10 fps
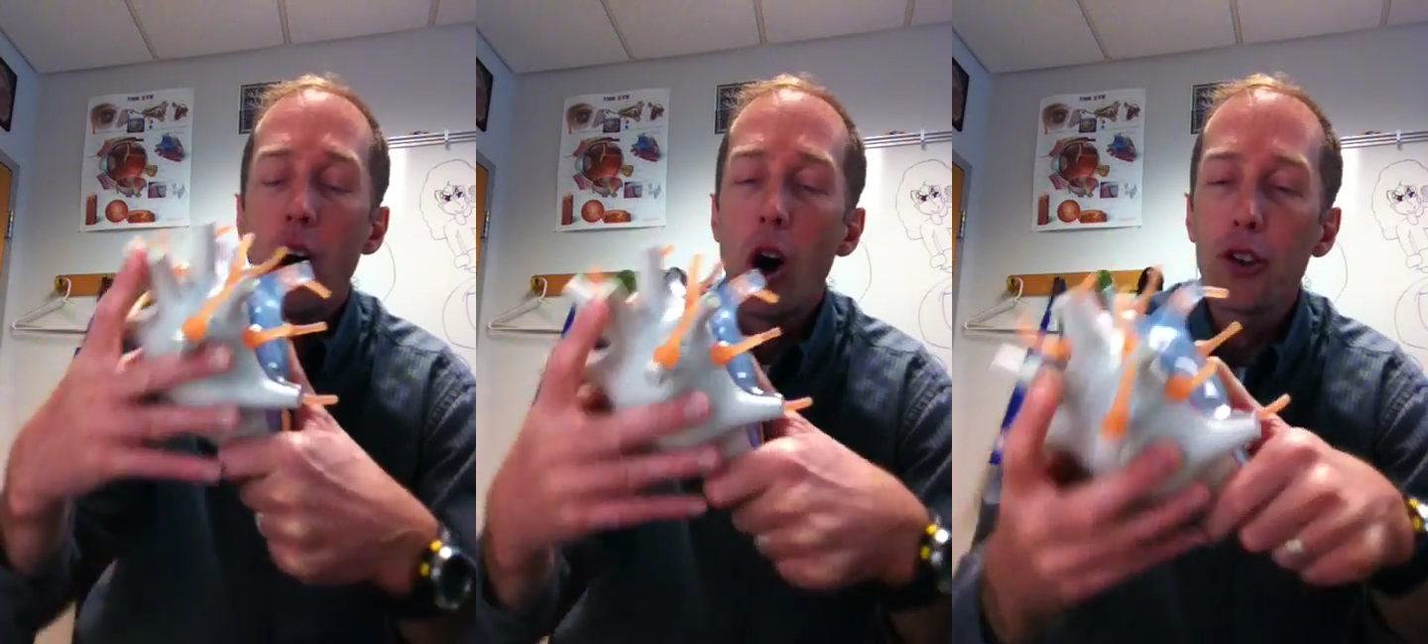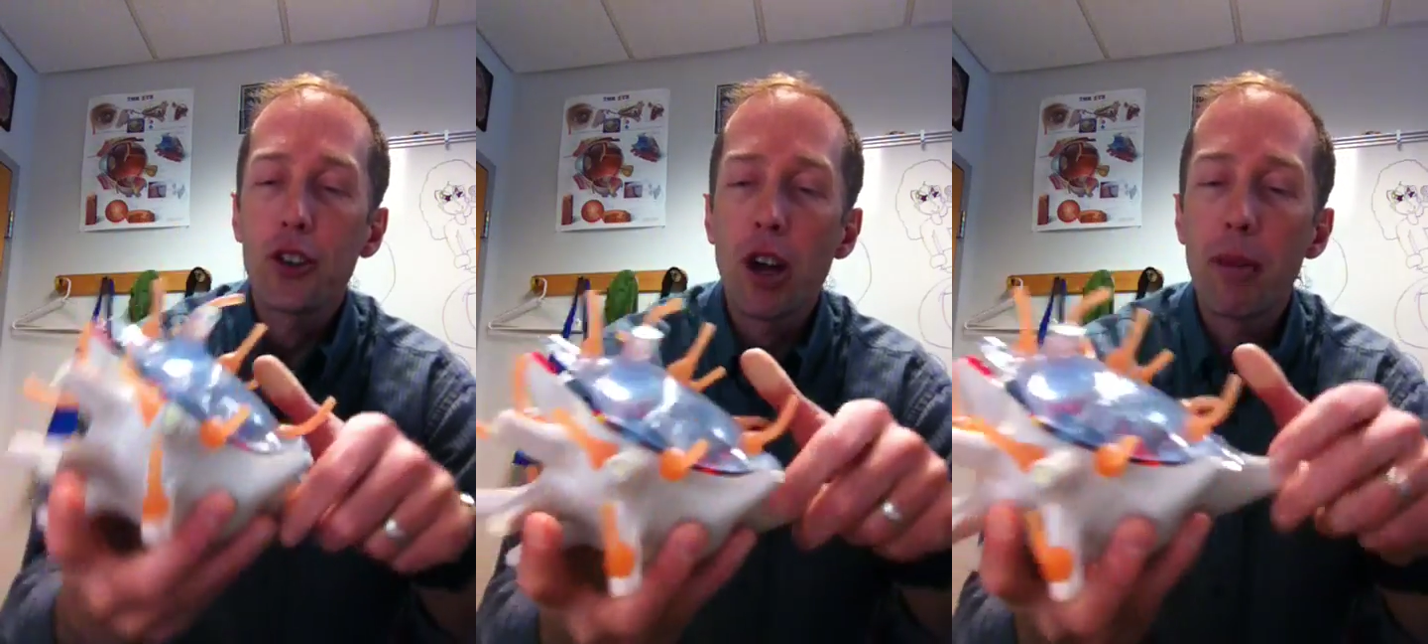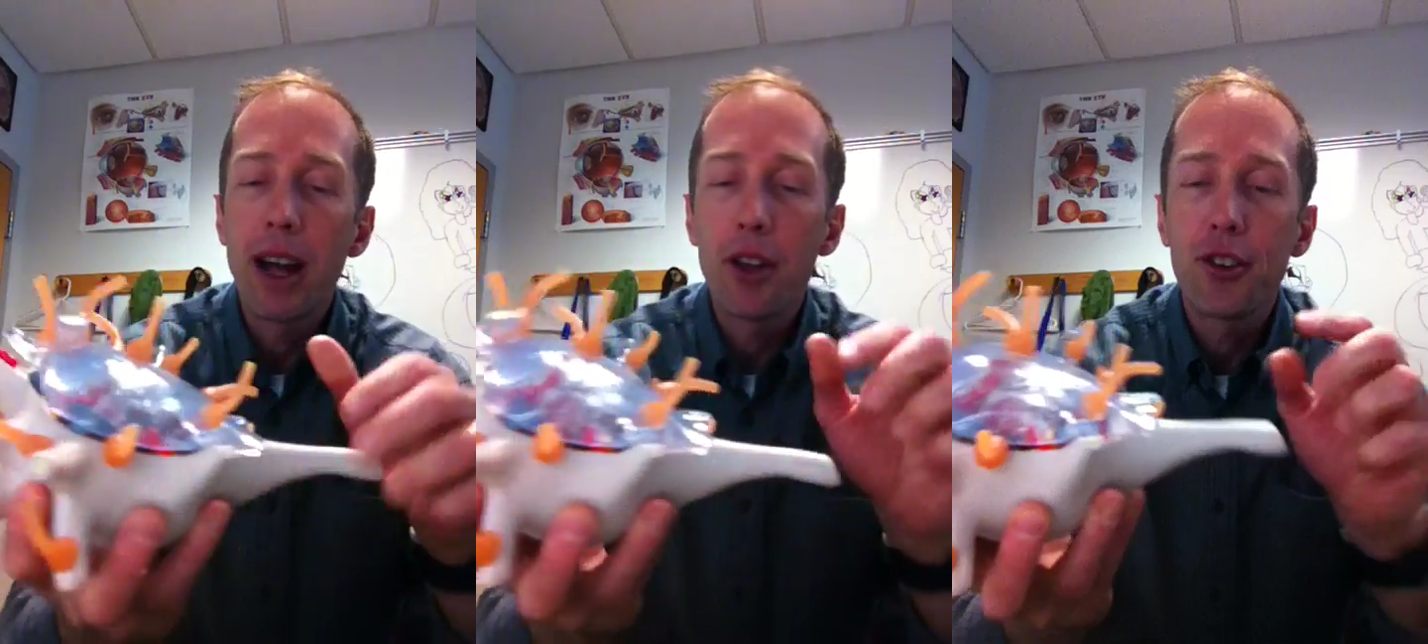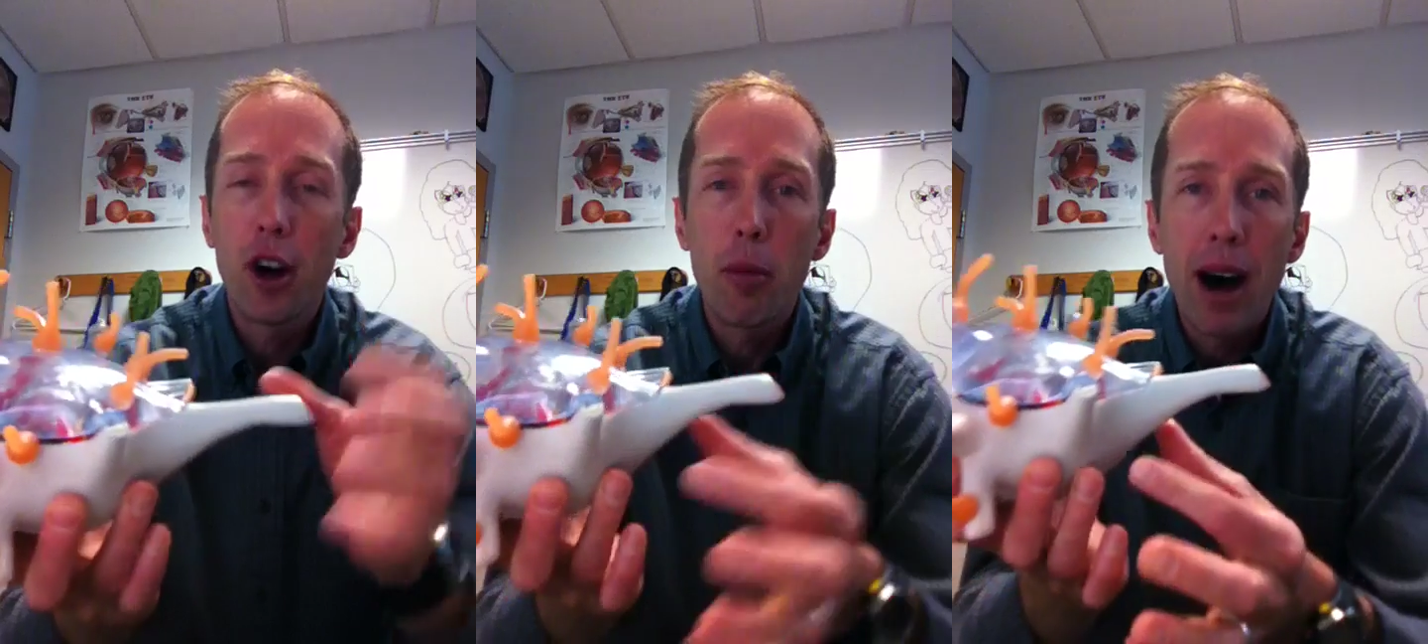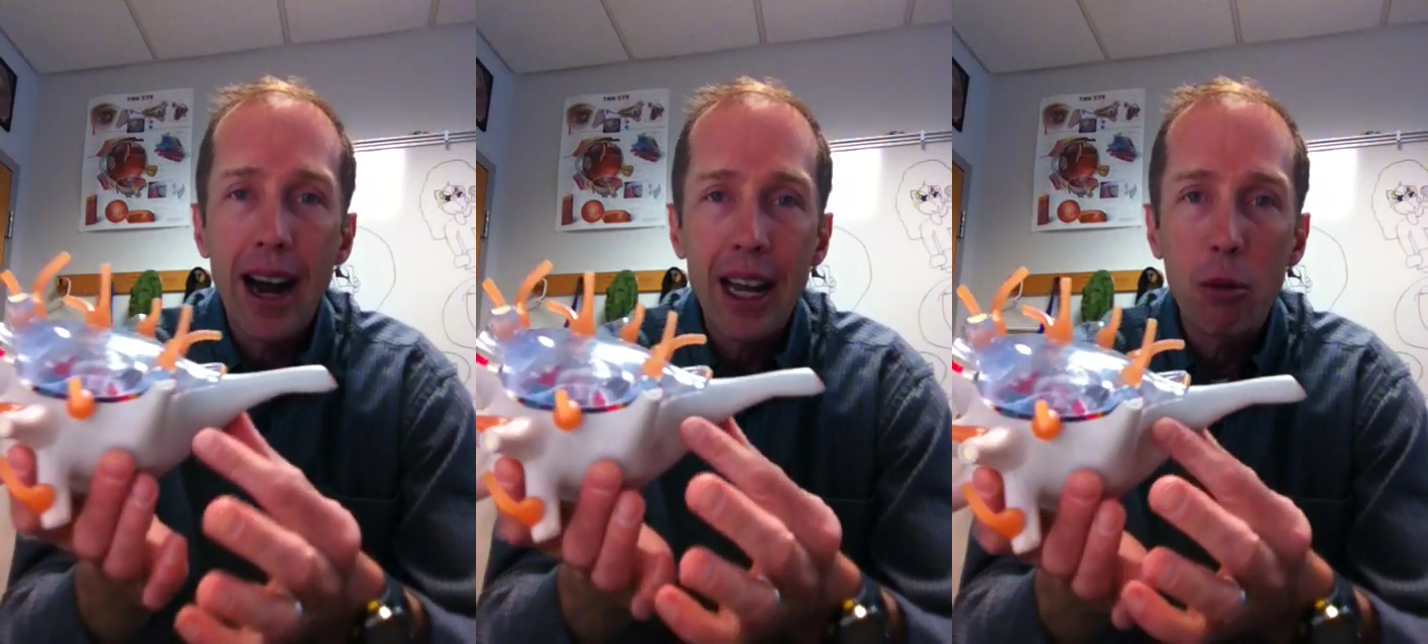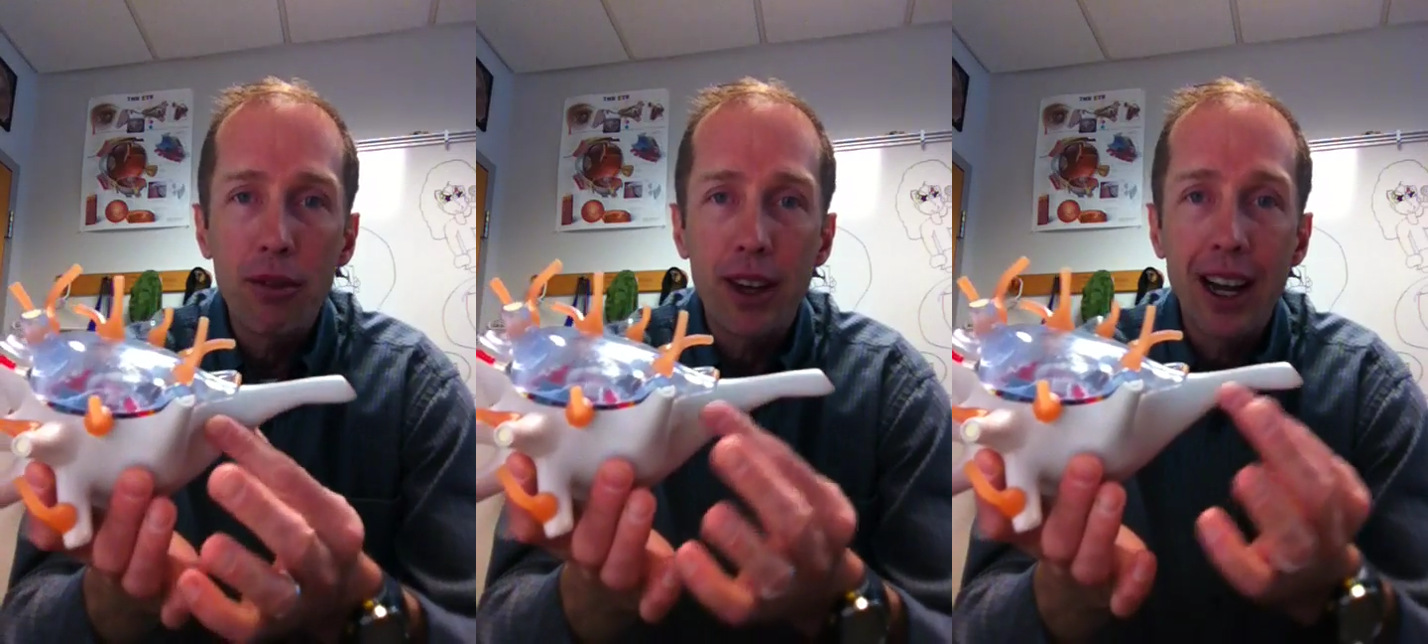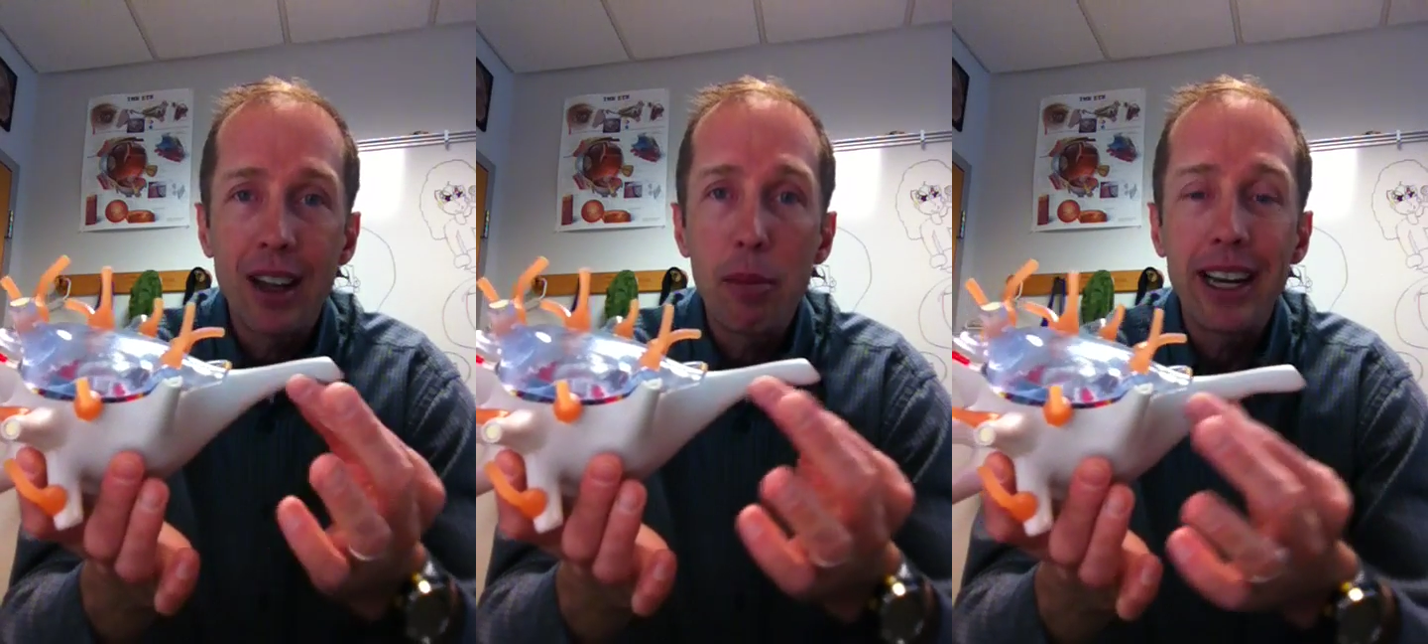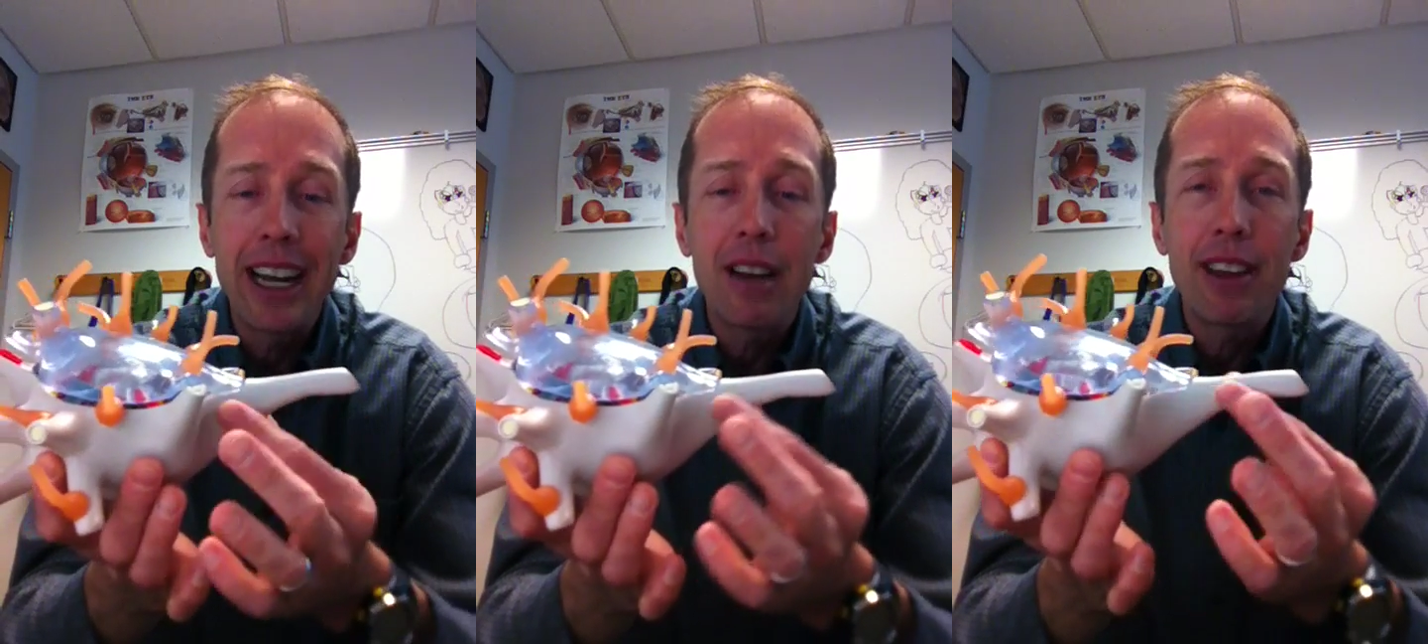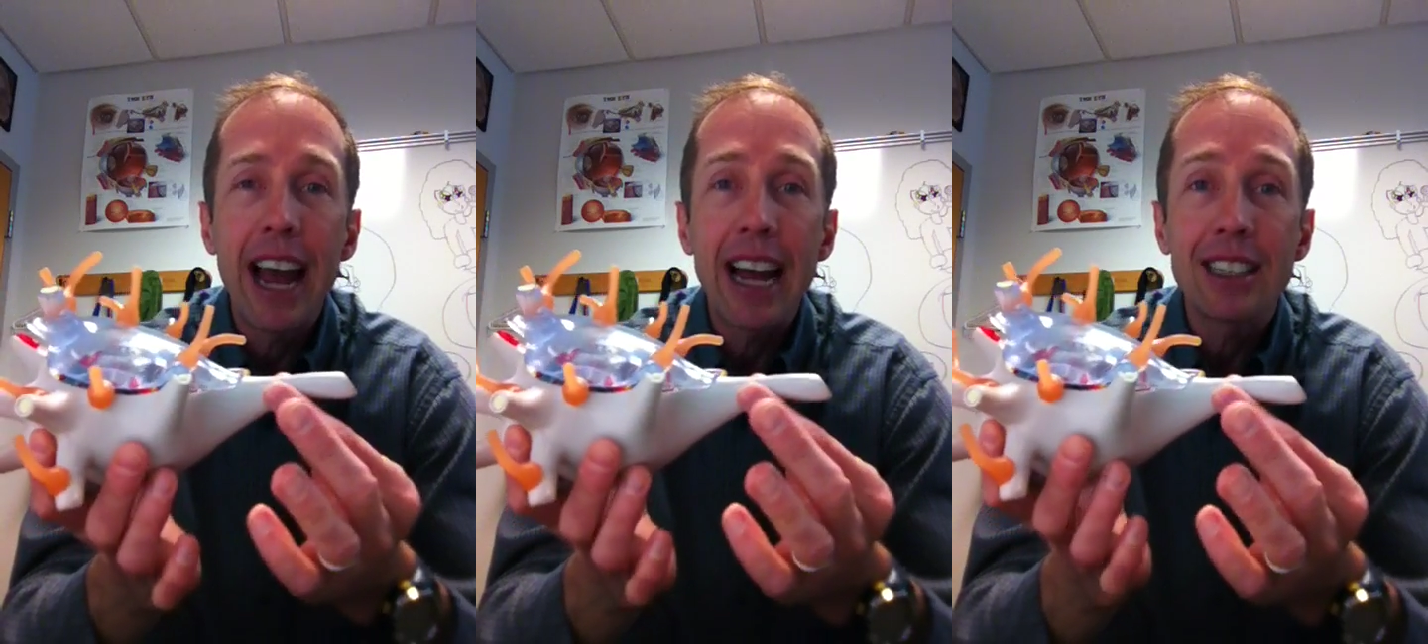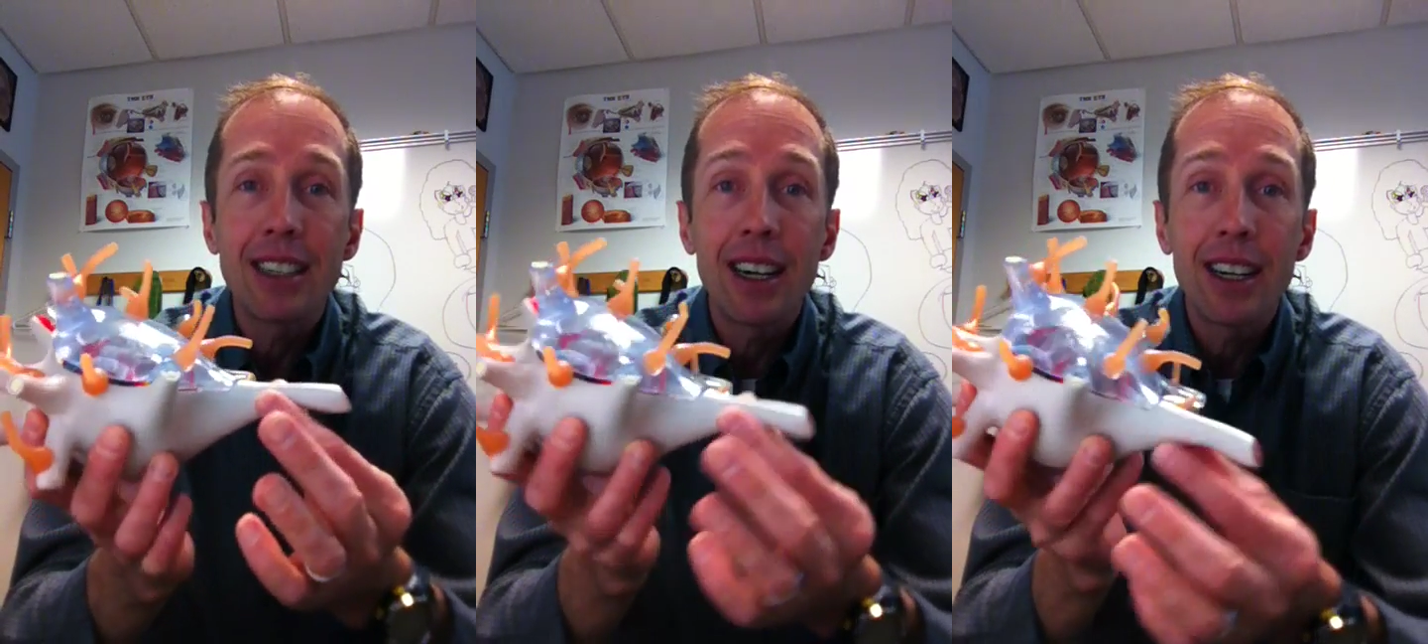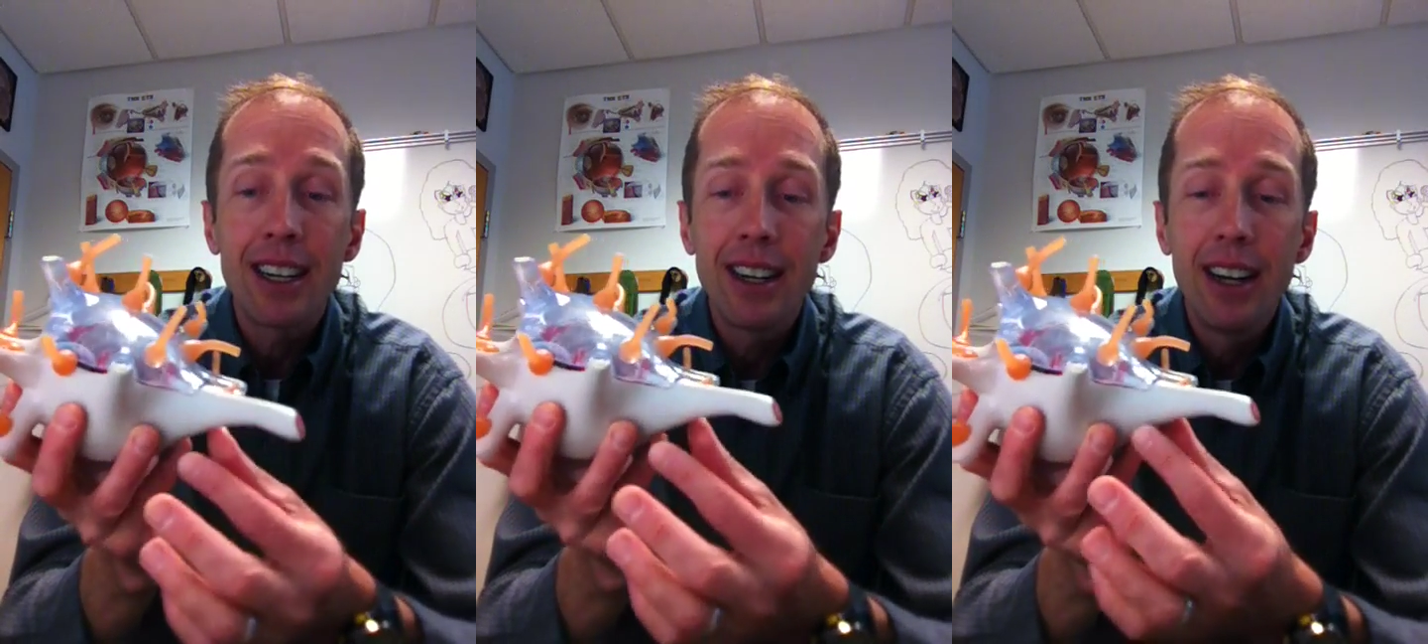Also coming out of the cell body, we've got the beginning of the axon,